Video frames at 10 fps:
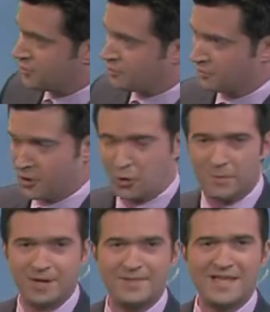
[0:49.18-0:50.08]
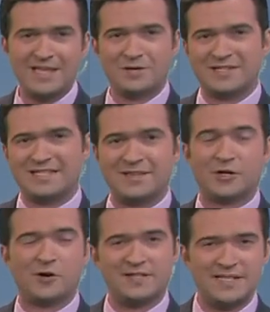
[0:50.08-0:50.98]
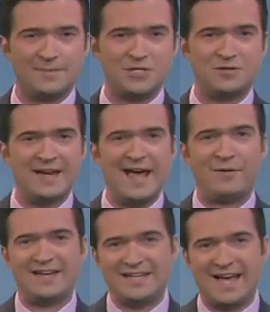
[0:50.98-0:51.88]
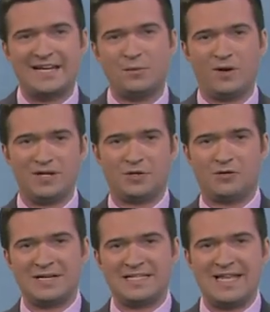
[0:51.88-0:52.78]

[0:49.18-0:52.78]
Oklahoma. You can see the current temperature now at 91 degrees.